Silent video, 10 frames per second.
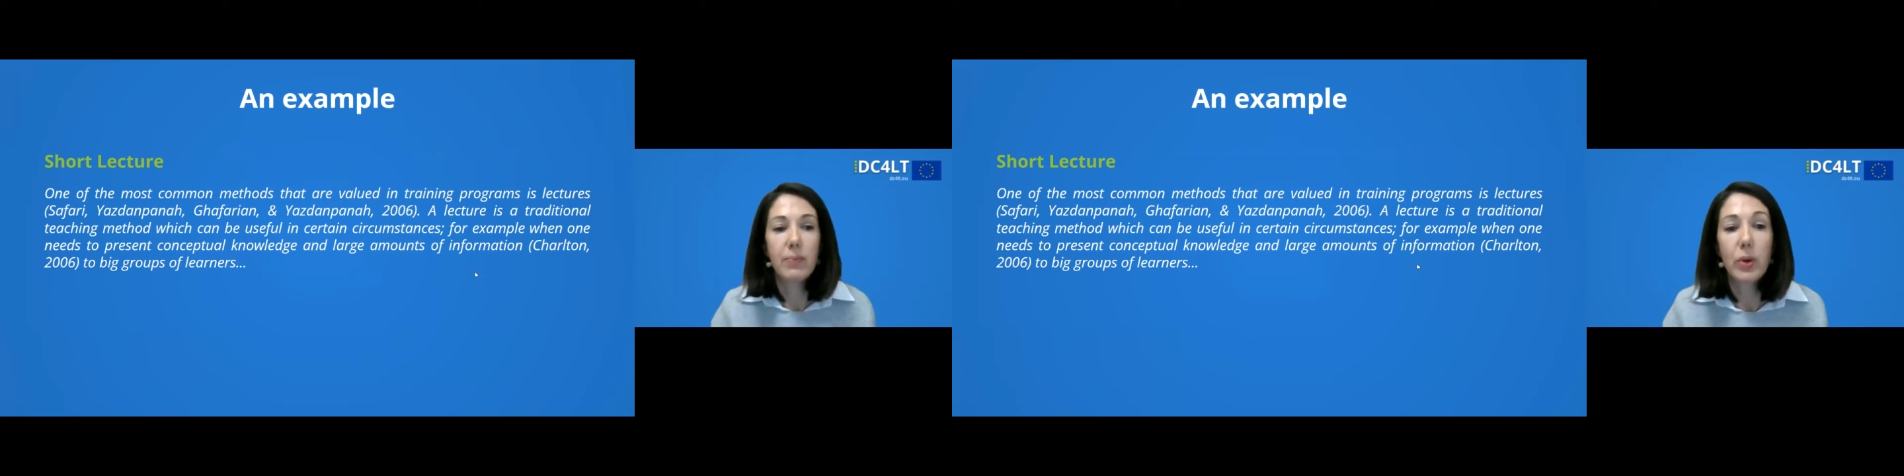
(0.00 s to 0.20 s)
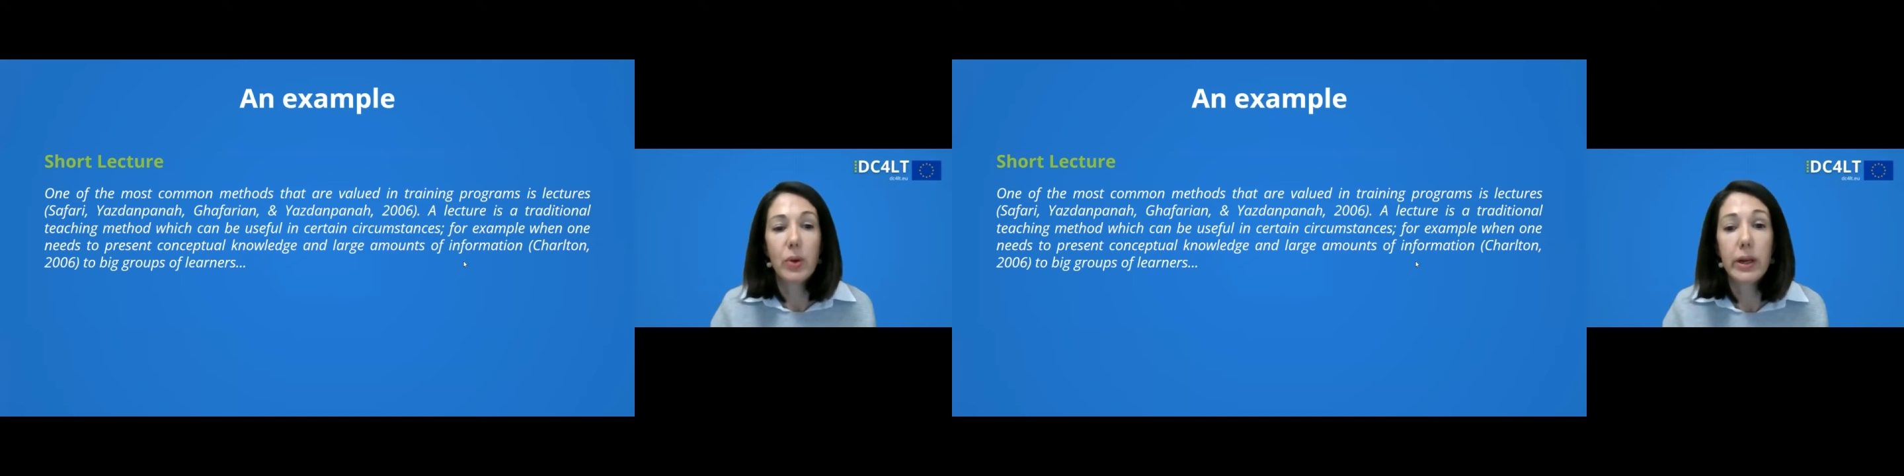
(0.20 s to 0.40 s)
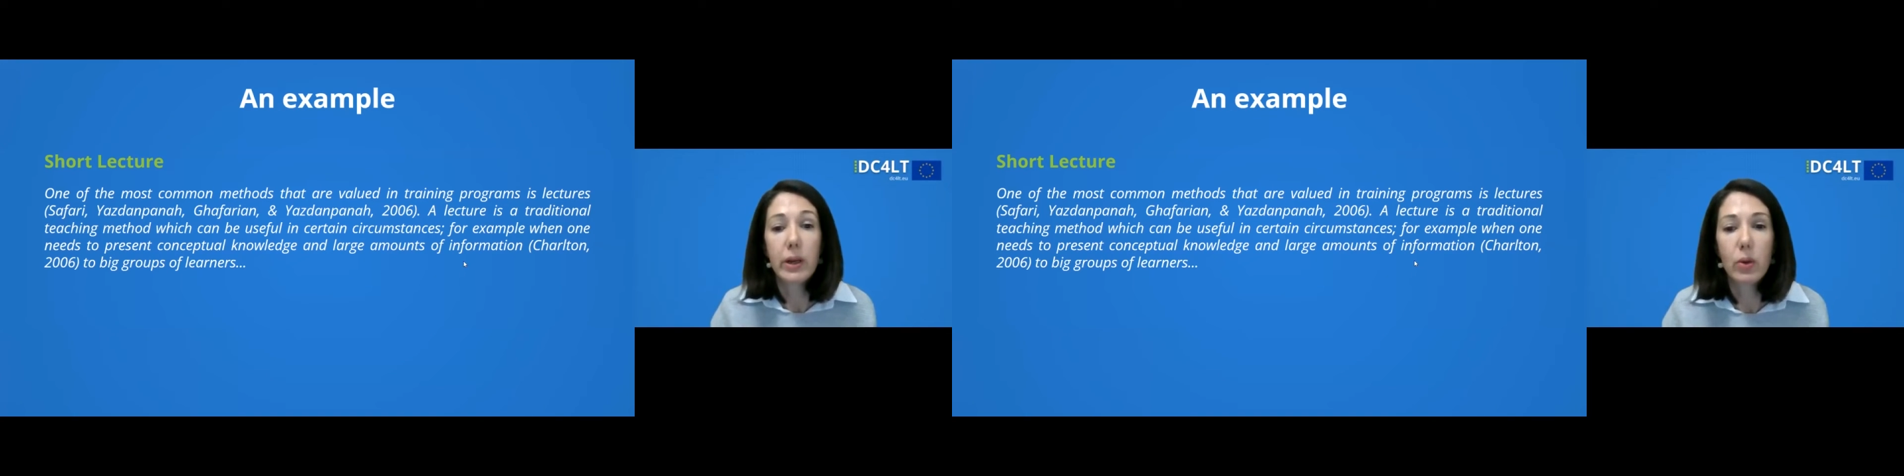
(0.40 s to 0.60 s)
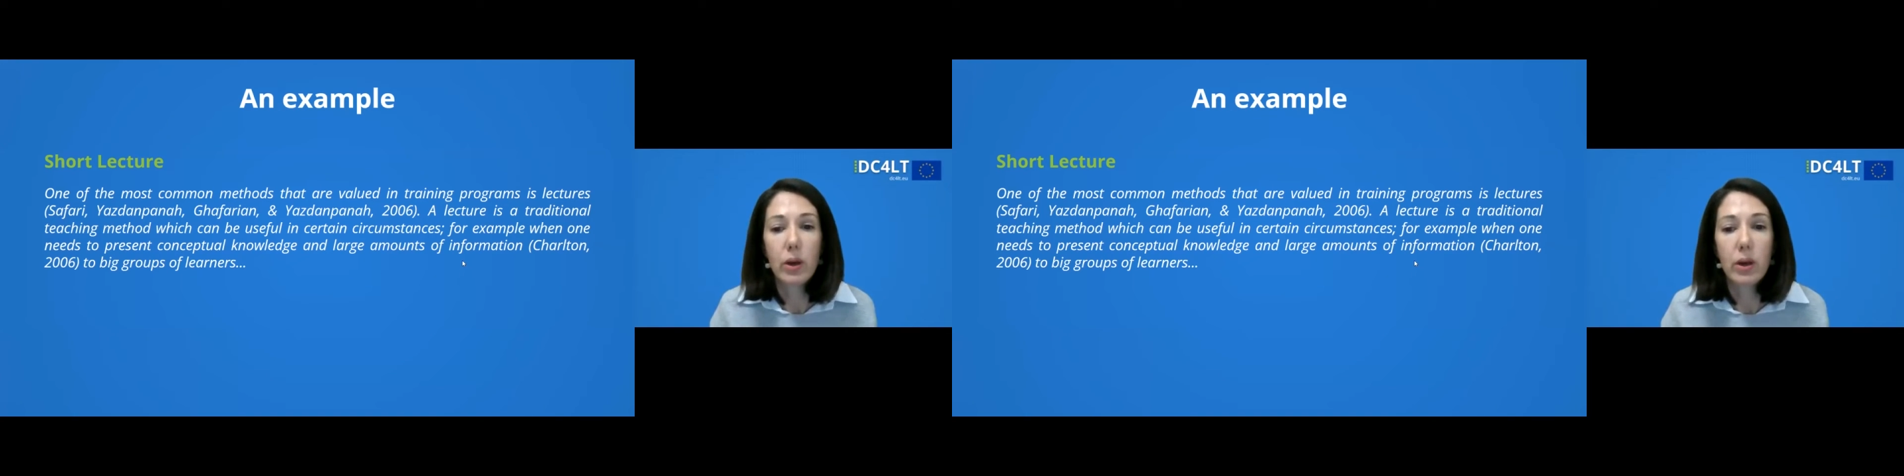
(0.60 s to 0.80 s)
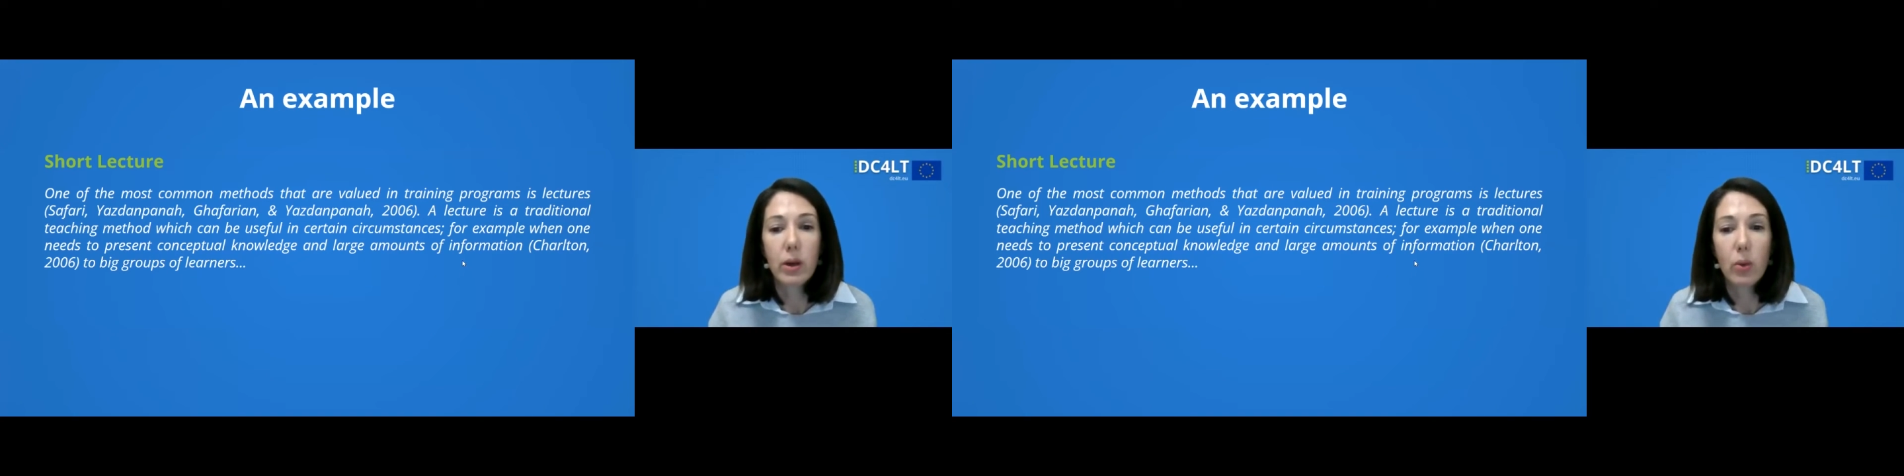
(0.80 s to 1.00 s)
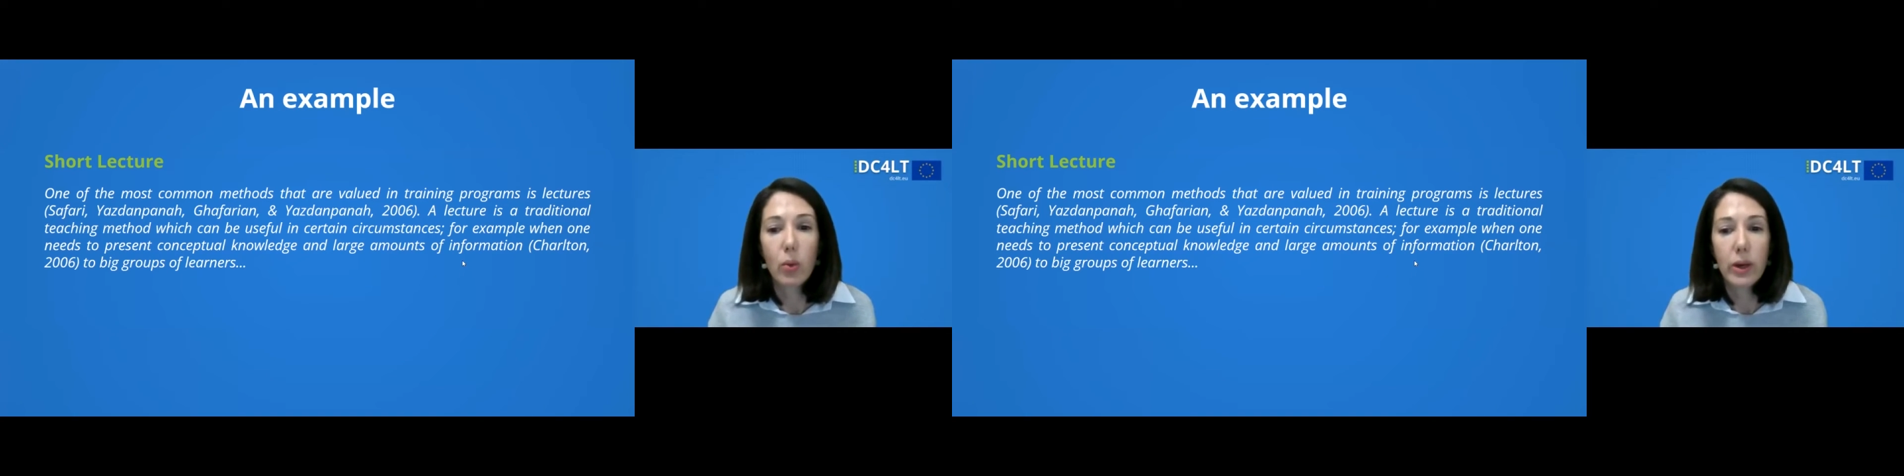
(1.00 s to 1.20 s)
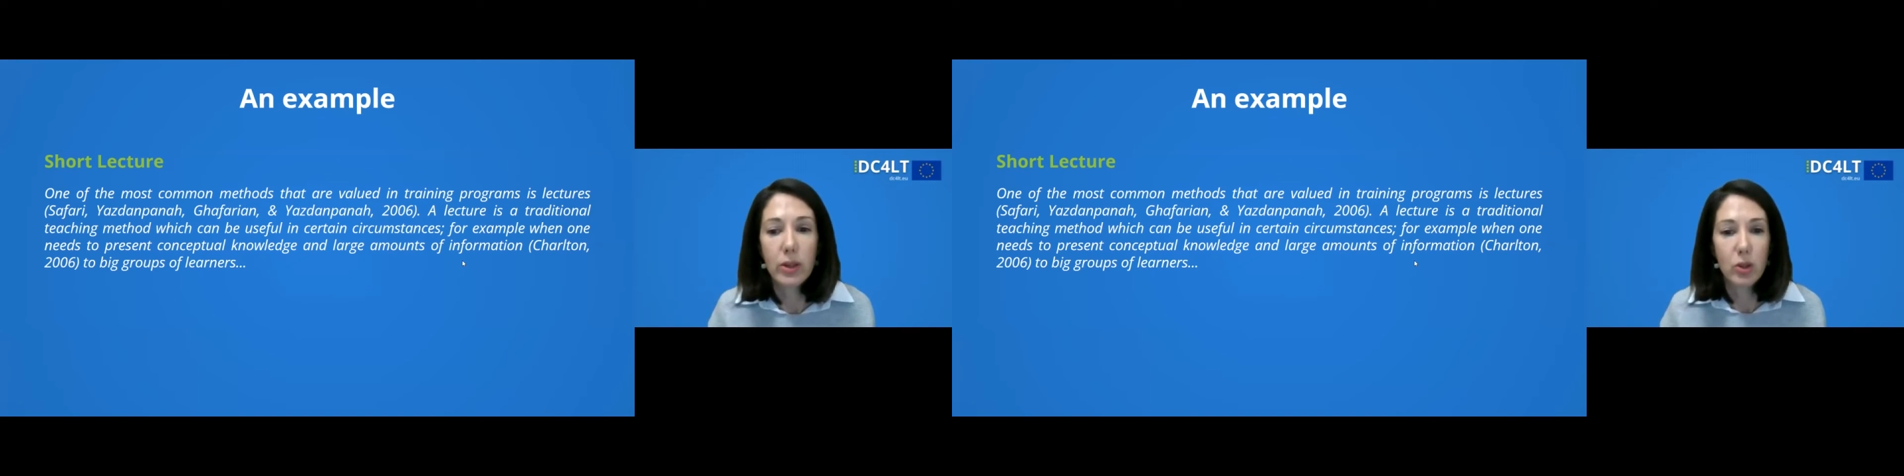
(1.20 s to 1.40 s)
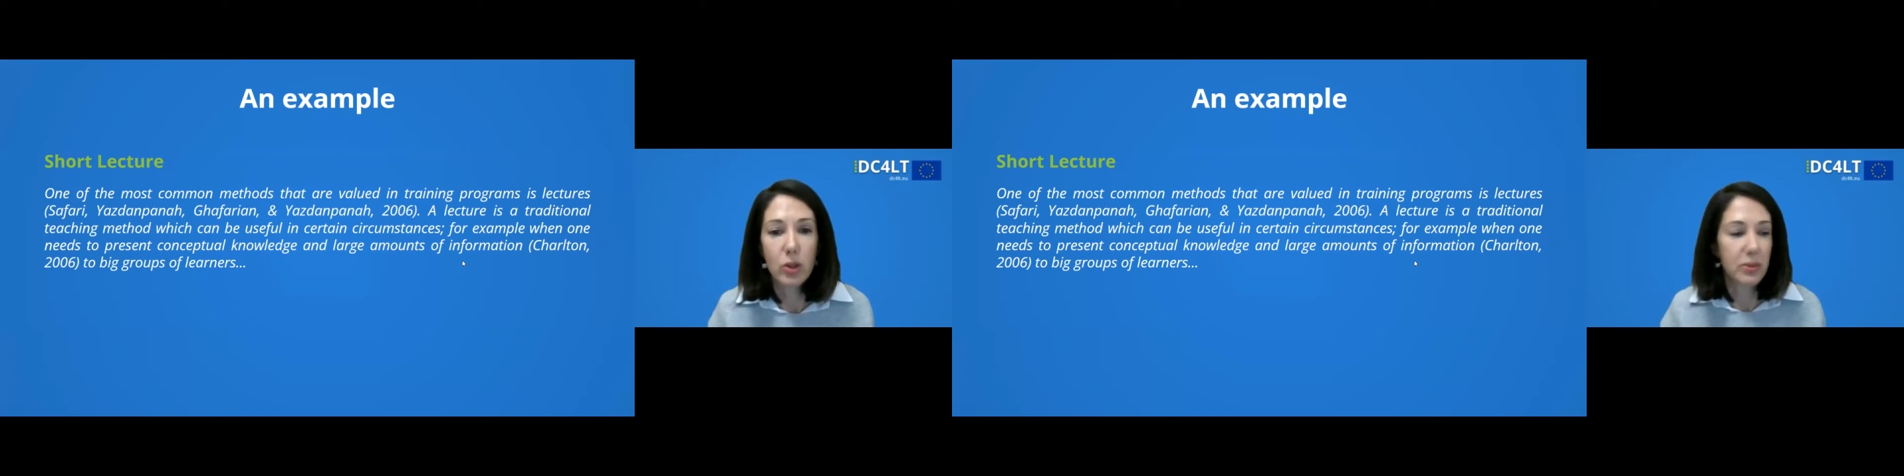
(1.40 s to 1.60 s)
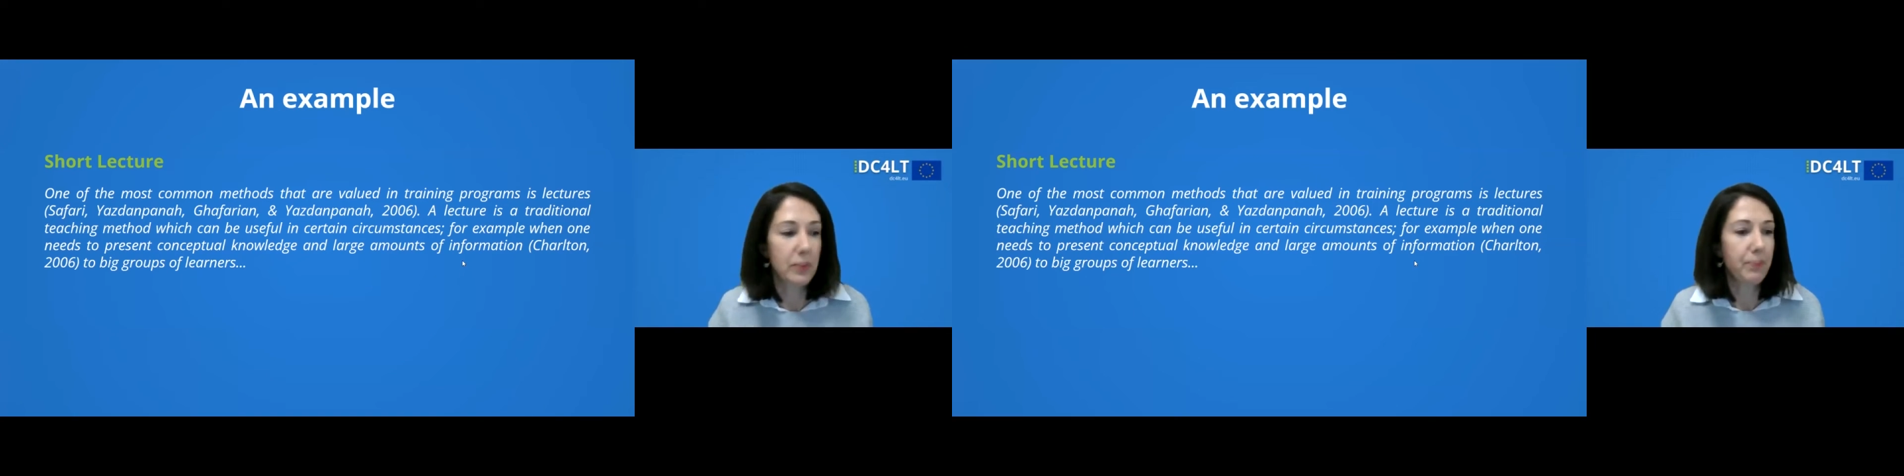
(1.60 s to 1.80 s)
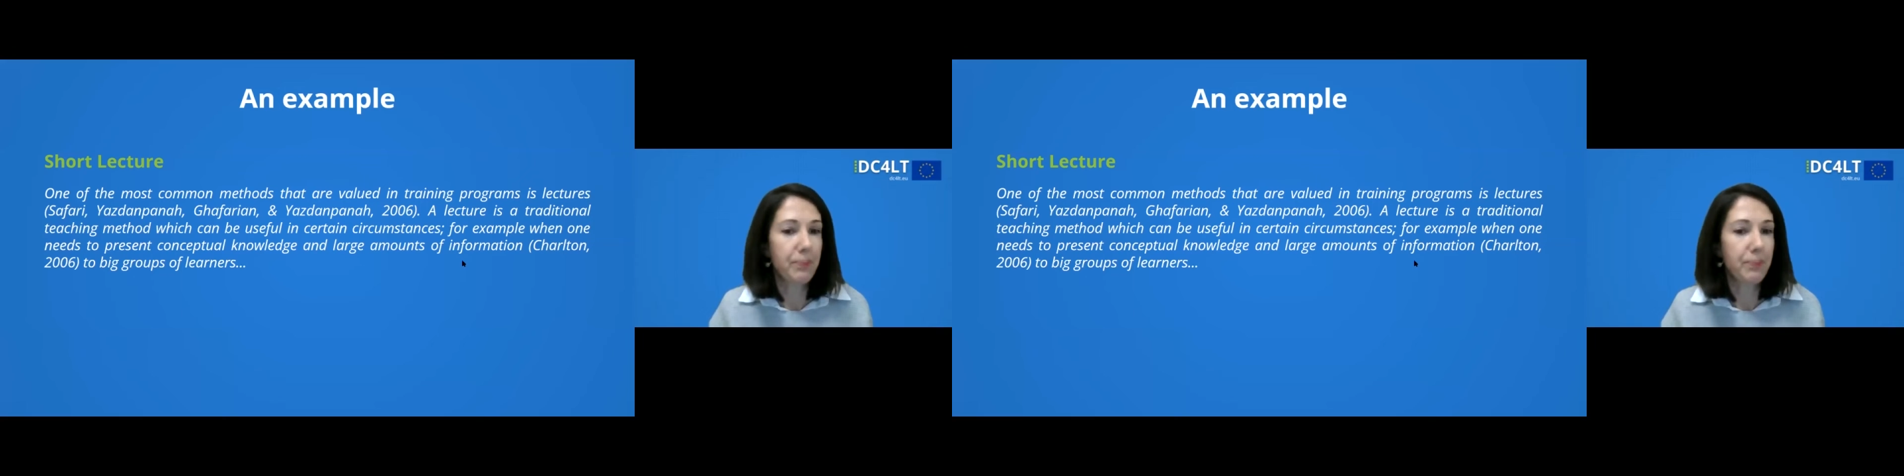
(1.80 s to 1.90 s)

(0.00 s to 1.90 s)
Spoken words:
training workshops.